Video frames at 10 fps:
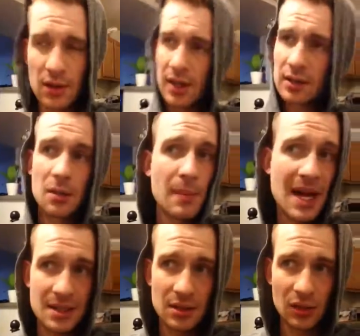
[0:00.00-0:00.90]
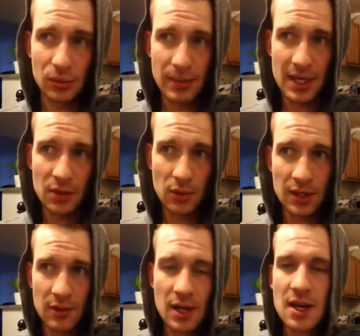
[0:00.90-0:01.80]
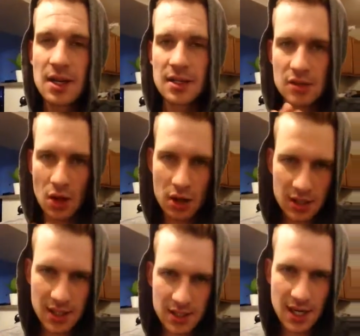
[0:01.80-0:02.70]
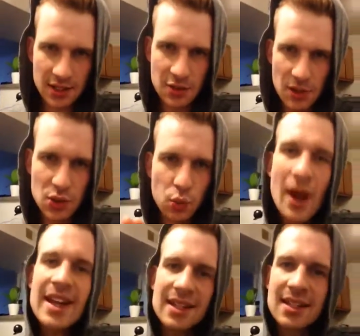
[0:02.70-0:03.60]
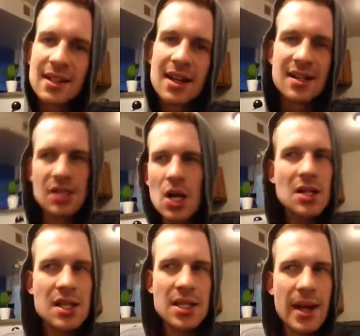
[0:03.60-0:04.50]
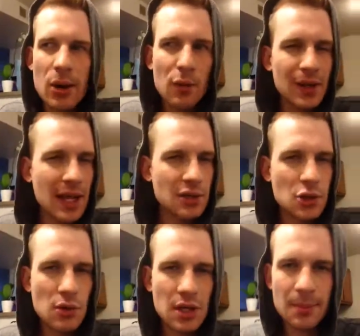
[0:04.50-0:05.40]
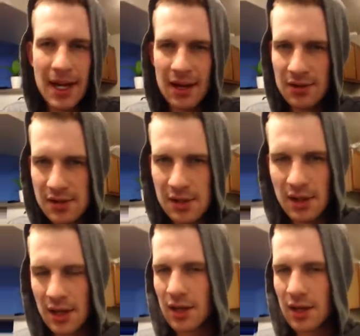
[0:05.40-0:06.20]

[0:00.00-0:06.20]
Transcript: like your back's a little bent or whatever, as long as it's not too much weight, as long as it's not over like 200 pounds,